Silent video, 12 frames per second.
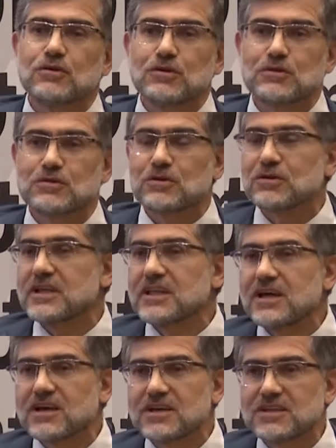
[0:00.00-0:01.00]
to get
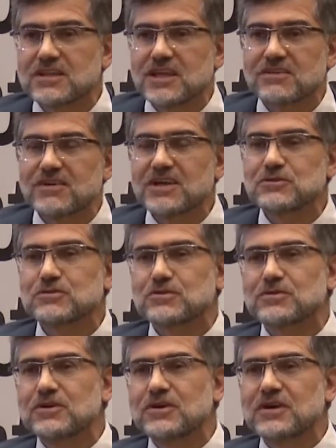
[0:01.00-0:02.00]
into
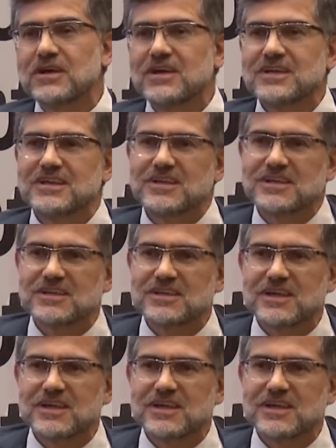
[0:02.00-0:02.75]
the mosque.